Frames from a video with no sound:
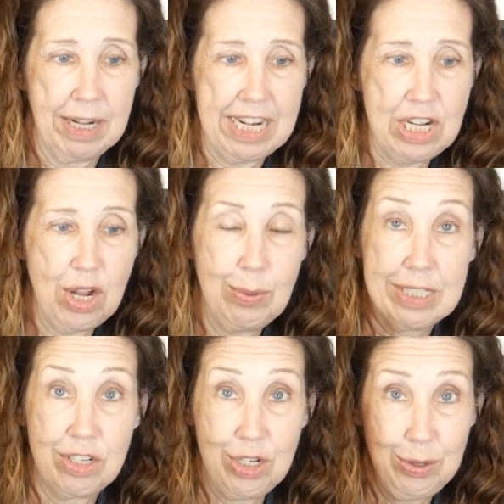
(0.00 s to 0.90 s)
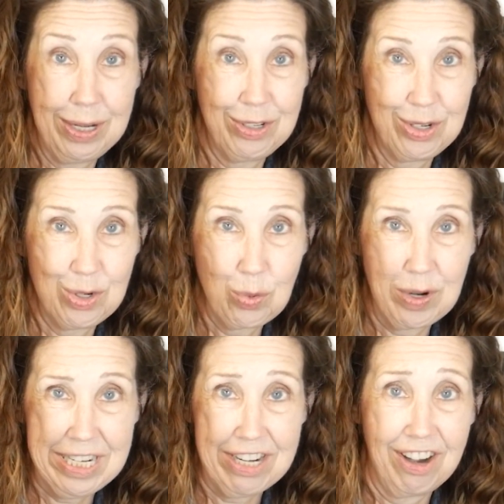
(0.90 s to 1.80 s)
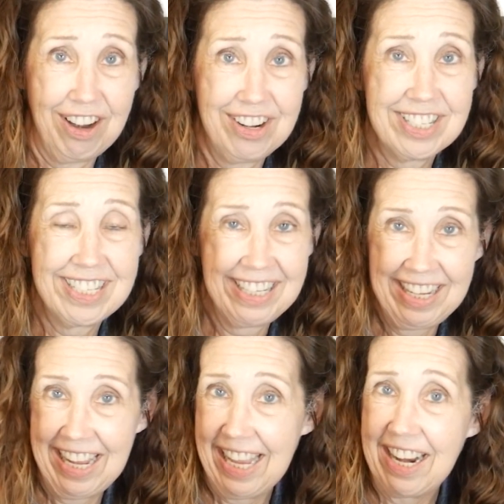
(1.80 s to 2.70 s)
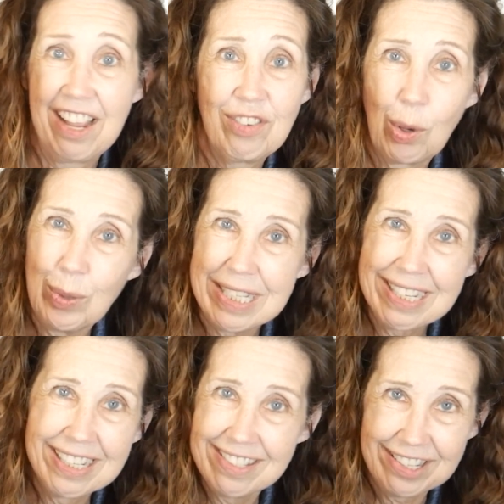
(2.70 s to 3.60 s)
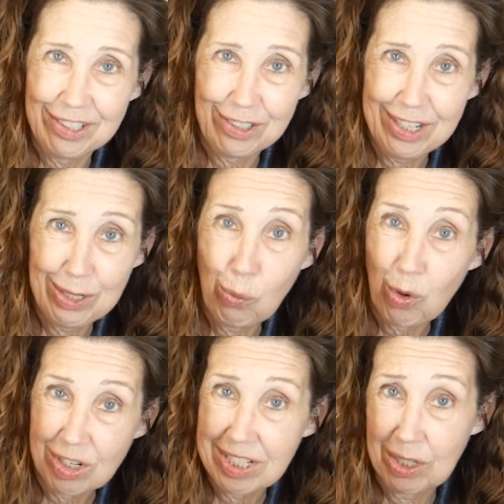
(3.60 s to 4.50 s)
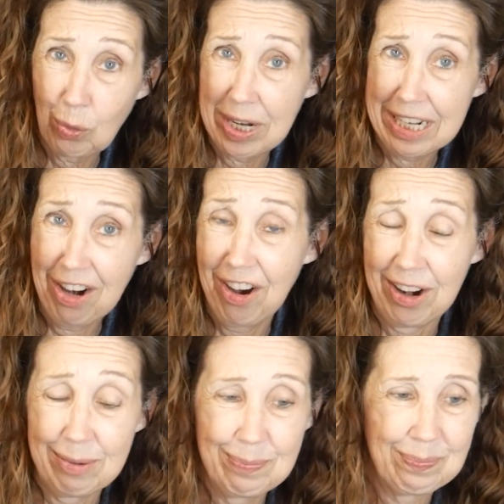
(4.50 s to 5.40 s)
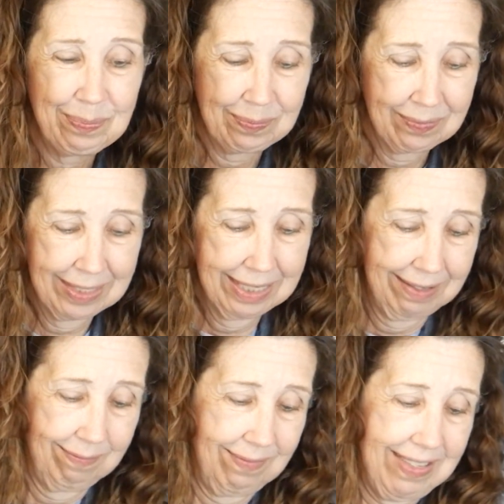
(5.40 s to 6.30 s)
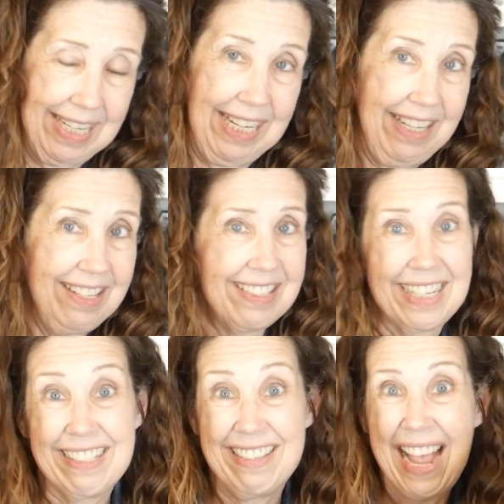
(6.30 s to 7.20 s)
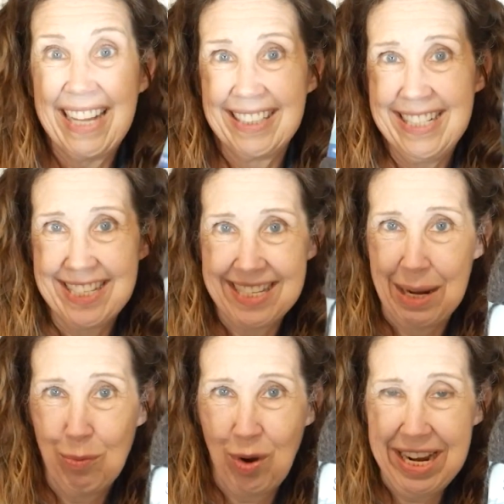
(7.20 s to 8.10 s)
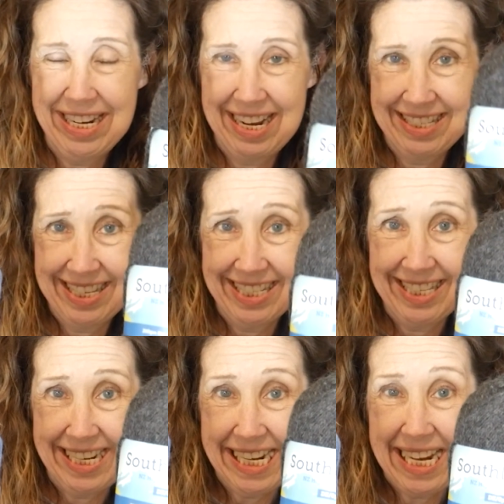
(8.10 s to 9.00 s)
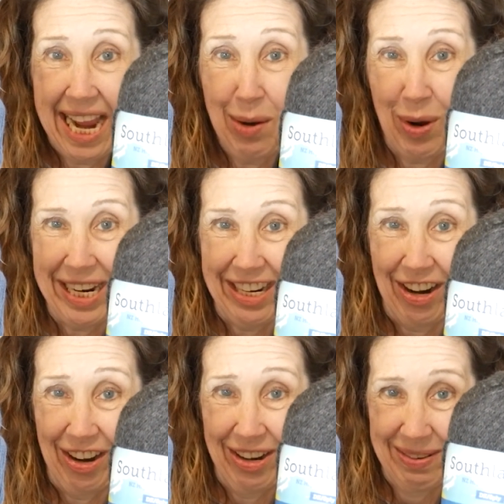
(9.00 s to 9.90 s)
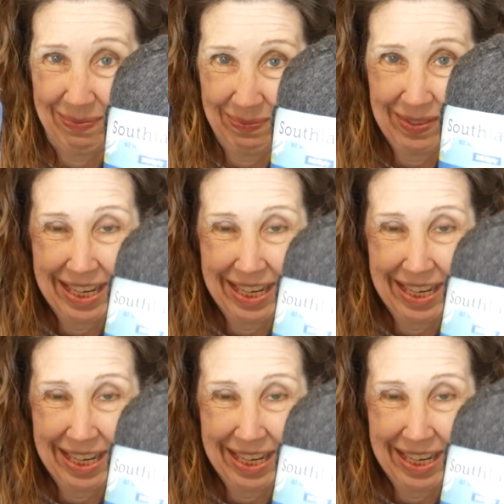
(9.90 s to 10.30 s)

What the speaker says: But I know it's 220 yards, and I've always considered it a worsted weight yarn. It's exactly the same weight as this DK weight yarn.